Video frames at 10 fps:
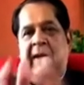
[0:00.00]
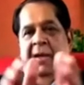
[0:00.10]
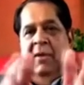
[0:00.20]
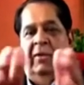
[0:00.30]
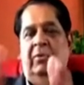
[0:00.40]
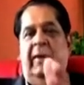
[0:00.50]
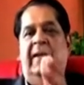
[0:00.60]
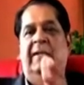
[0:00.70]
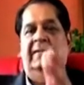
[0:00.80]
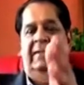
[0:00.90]
given to
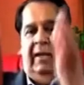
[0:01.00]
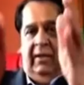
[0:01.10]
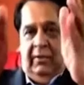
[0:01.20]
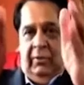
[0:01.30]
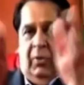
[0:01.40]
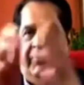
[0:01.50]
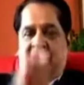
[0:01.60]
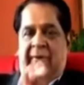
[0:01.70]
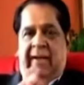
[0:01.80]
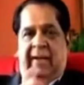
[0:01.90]
various groups of
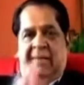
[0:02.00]
lenders.